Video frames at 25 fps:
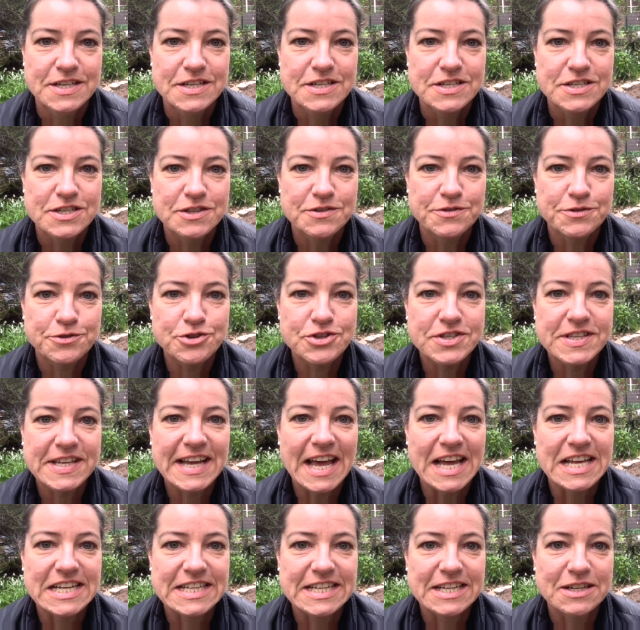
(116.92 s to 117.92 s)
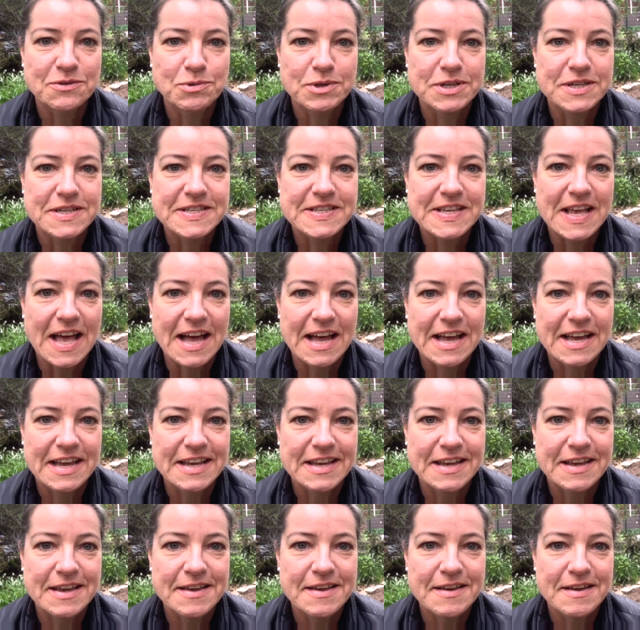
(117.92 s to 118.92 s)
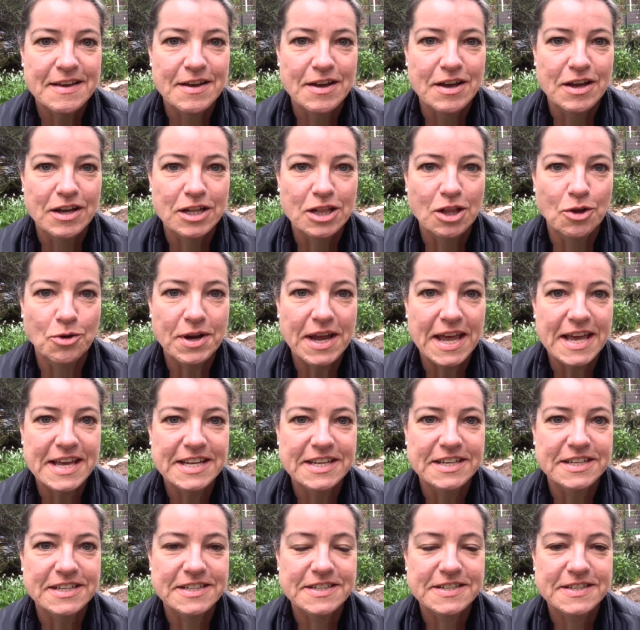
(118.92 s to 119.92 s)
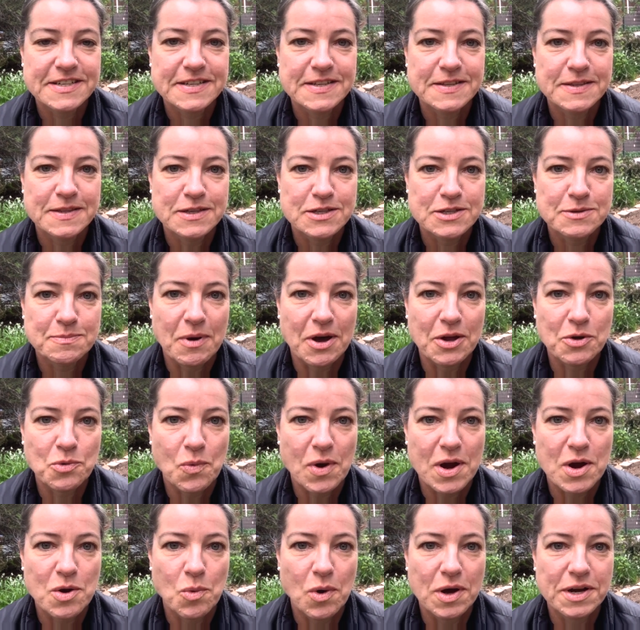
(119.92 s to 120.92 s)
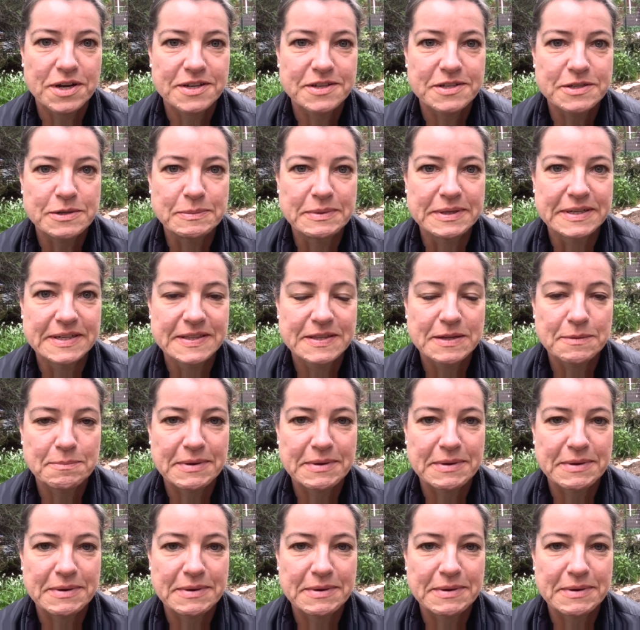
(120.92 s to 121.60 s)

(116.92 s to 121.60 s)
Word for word: So the first thing I did was I located the spot where I wanted to build the